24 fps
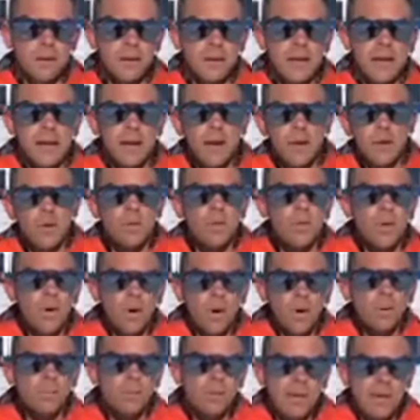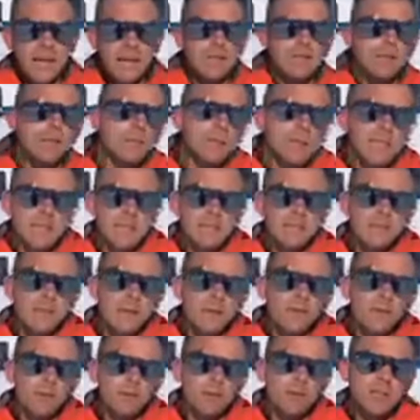Hello, I'm Danny from
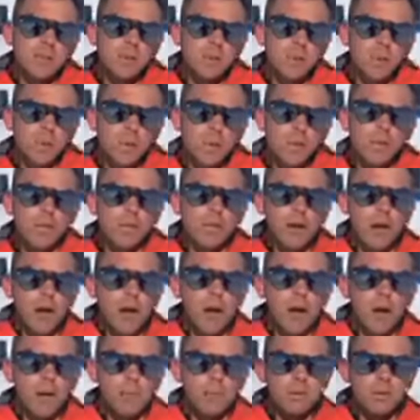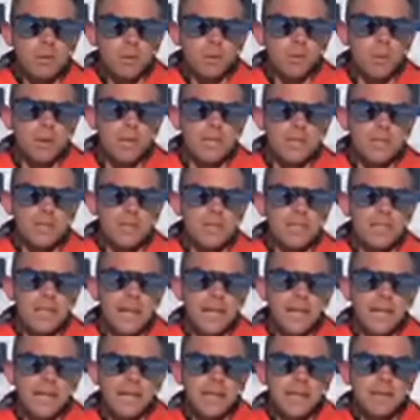65 Degrees North. Just wanted to
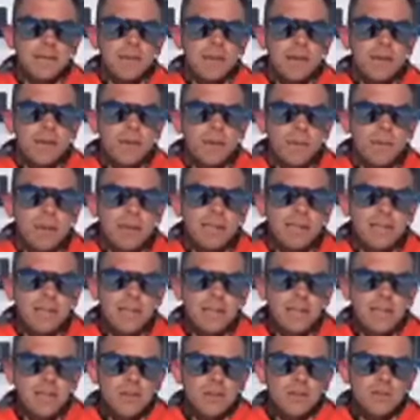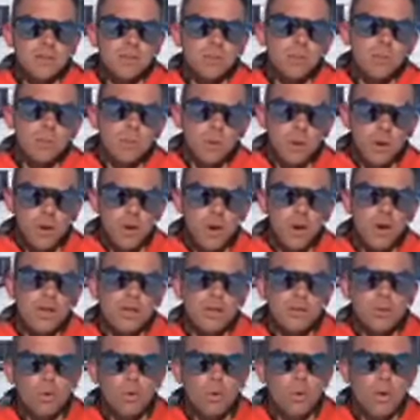say a very quick message. The
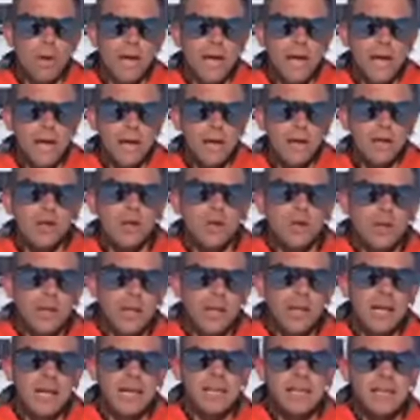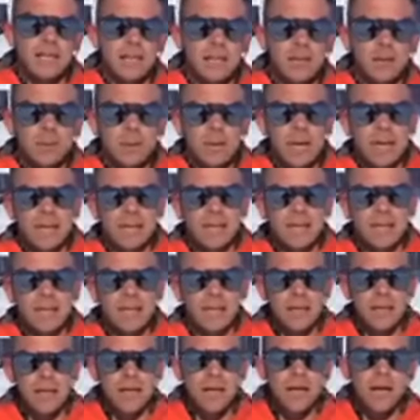guys are all here at Union Glacier. We landed
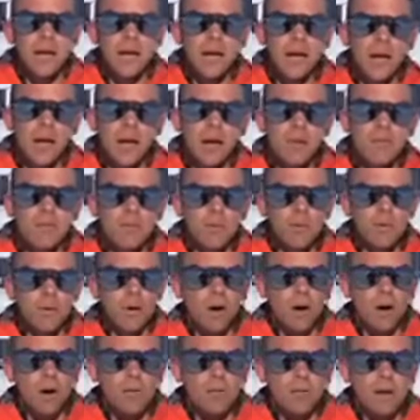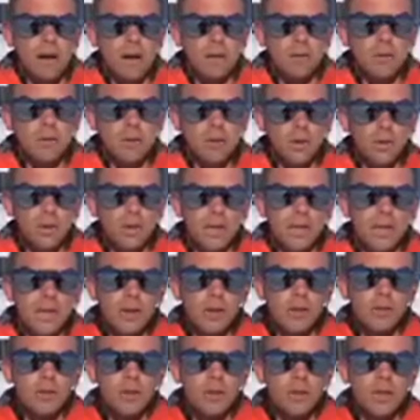4.5 hours on the
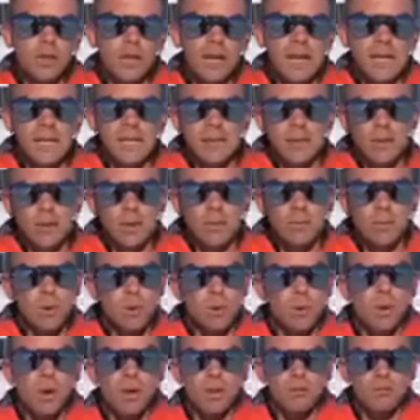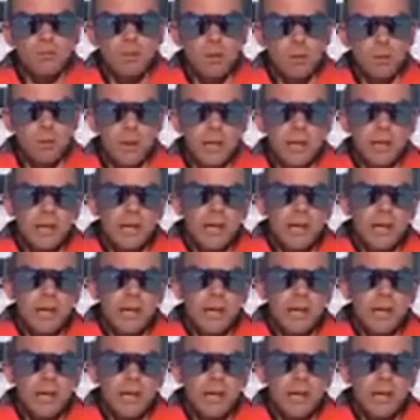Aleutian, landed on the blue ice runway.